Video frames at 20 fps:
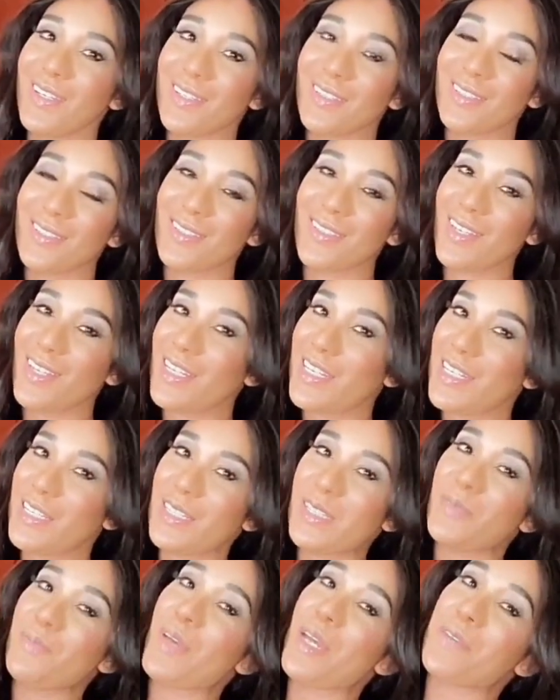It is
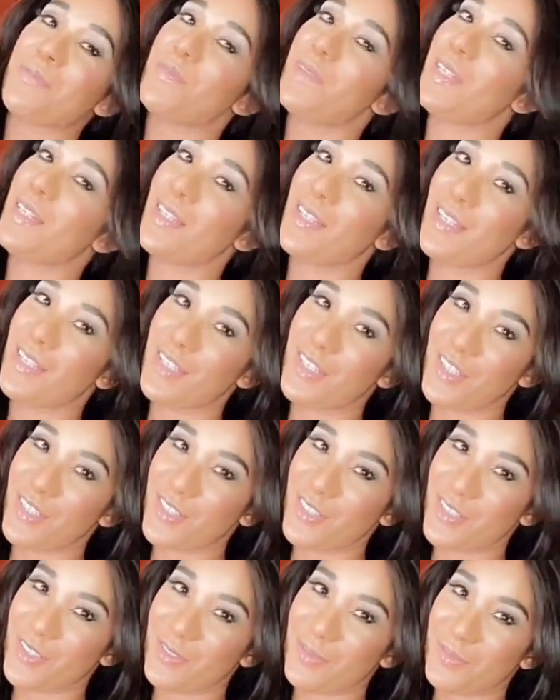my pleasure
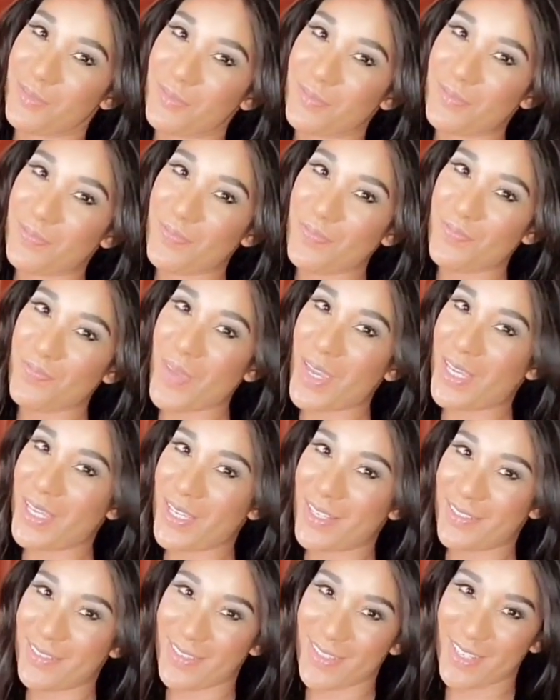making
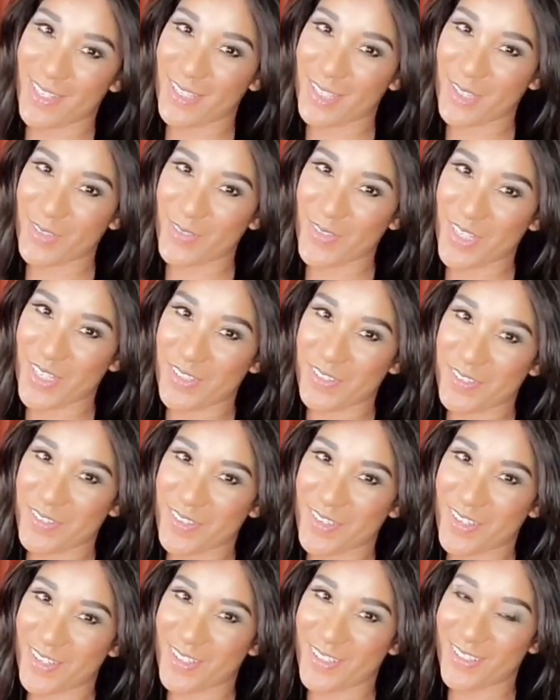things for you
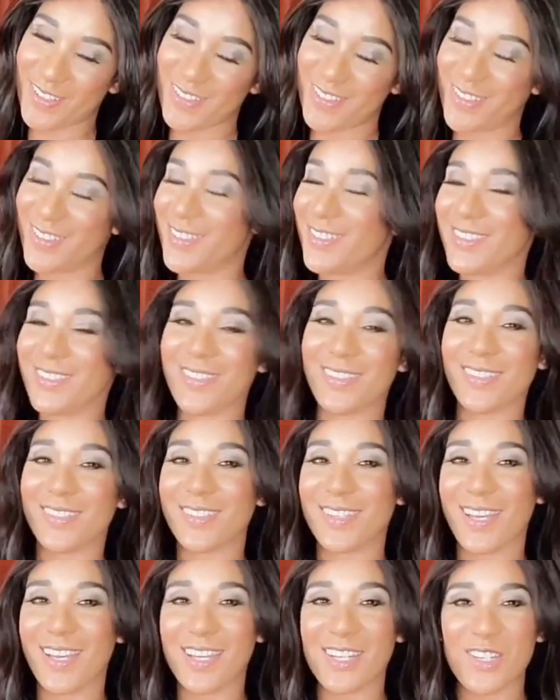guys. I
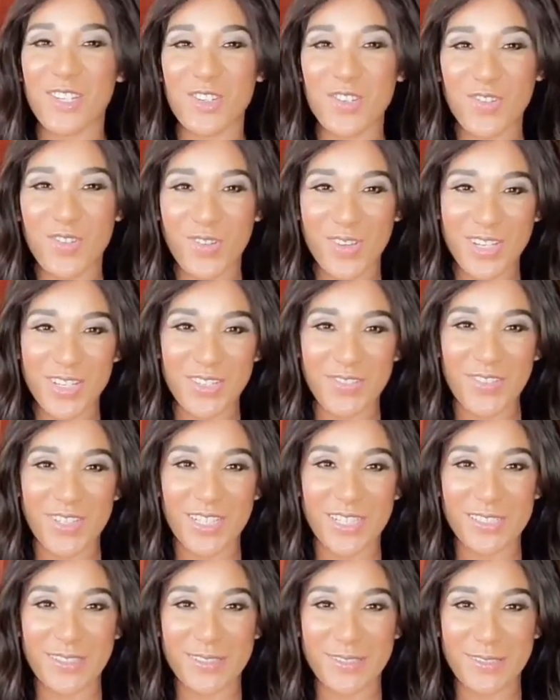enjoy doing it
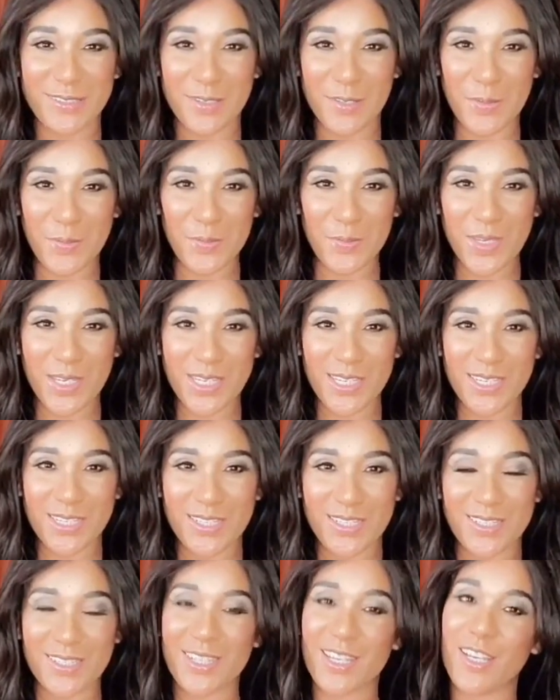so much.
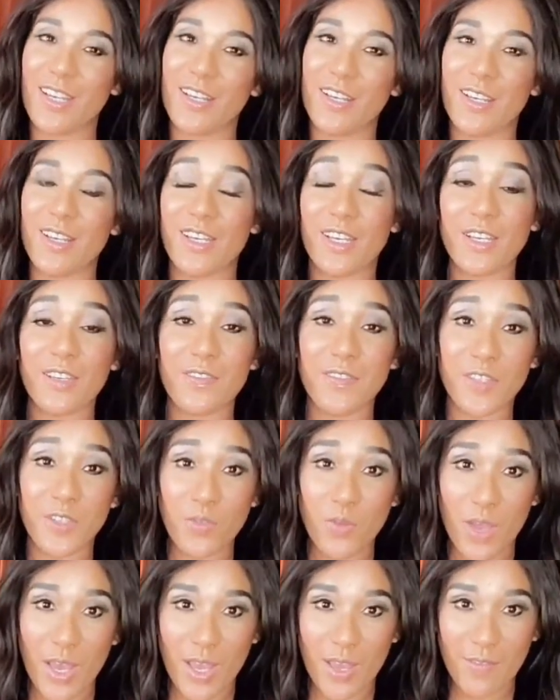If you
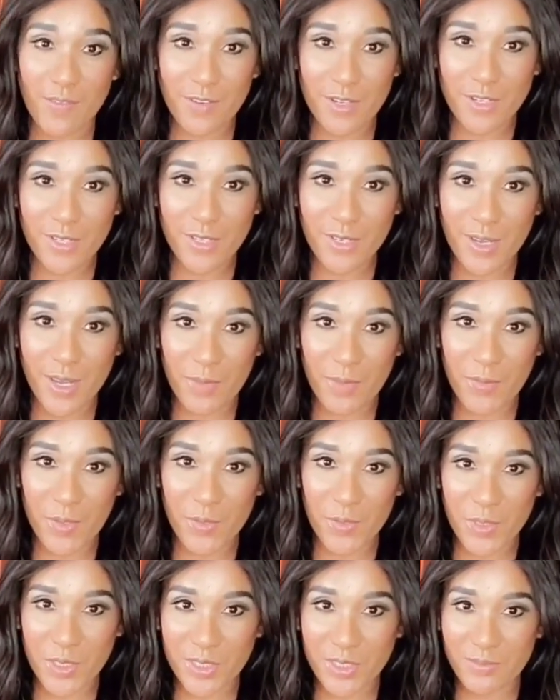ever in the
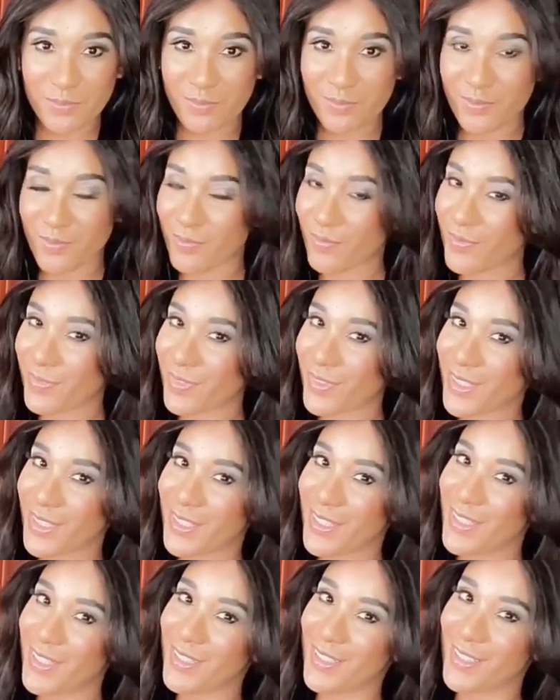neighborhood need a
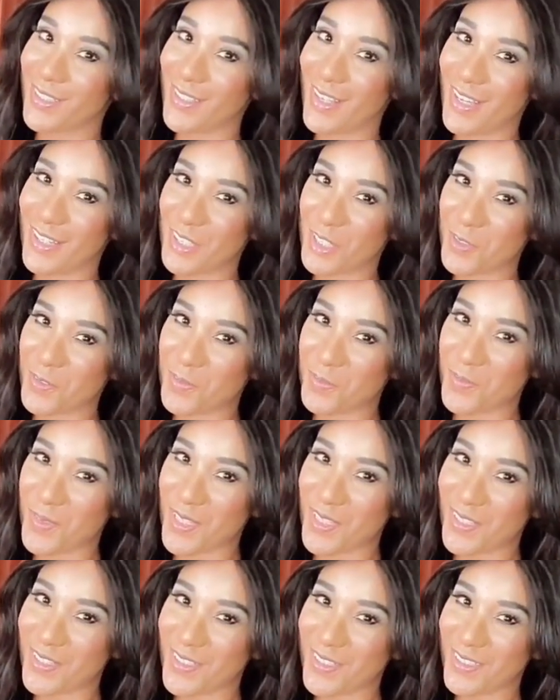glass of milk,
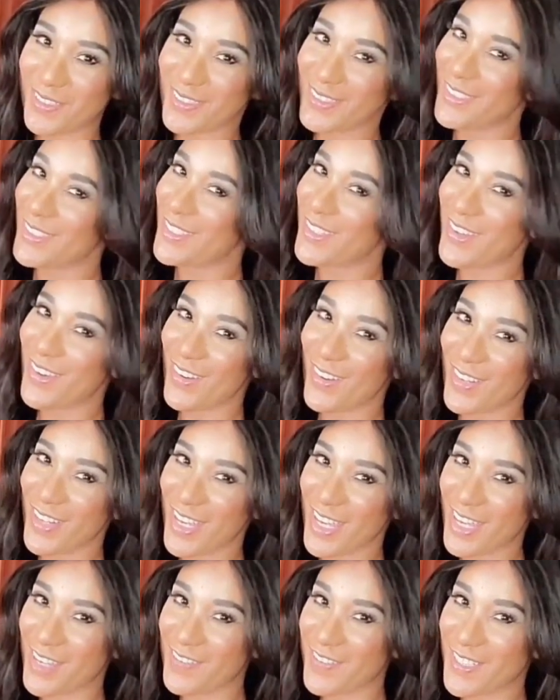all you have to
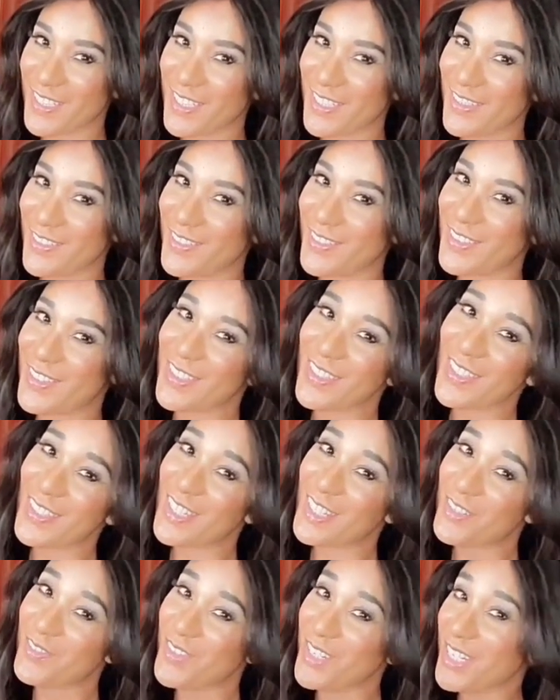do is let me
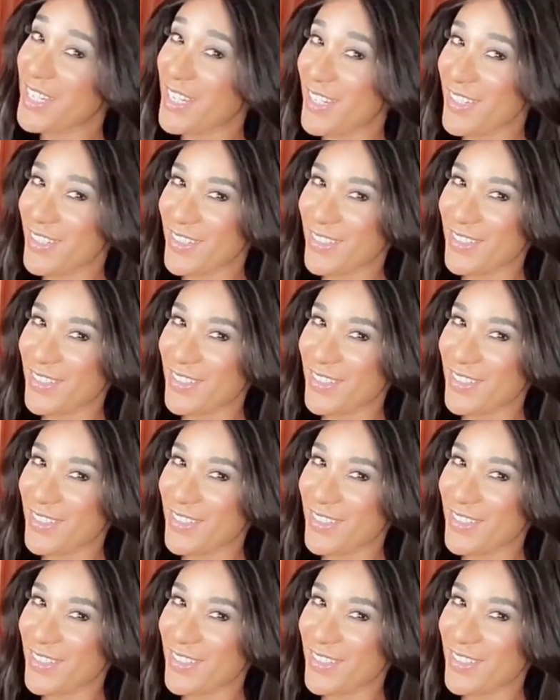know.